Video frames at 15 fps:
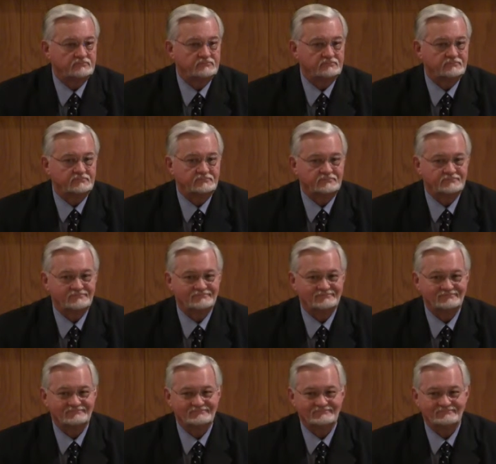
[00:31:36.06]

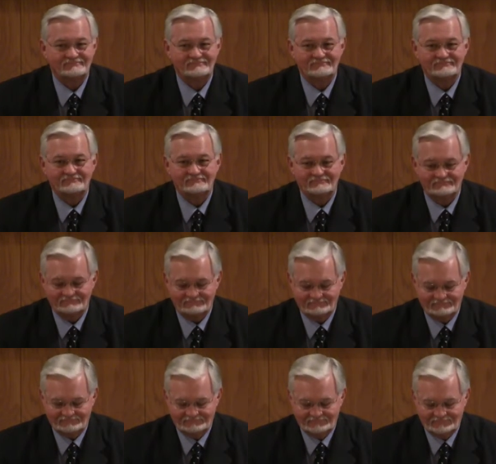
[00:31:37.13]

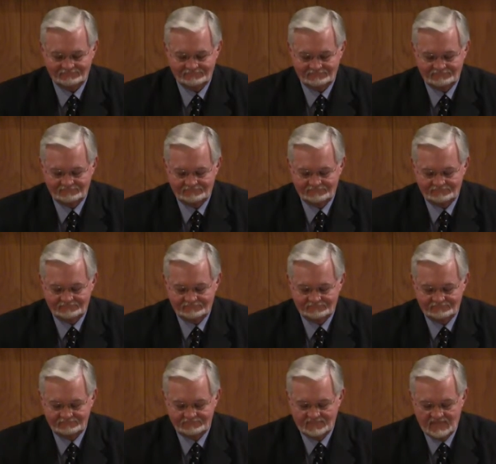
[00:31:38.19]

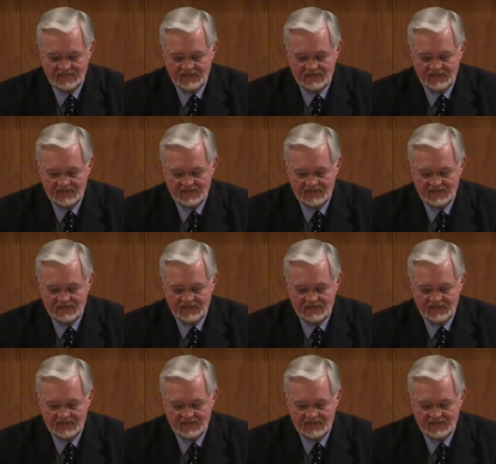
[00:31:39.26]
No one is speaking in this clip.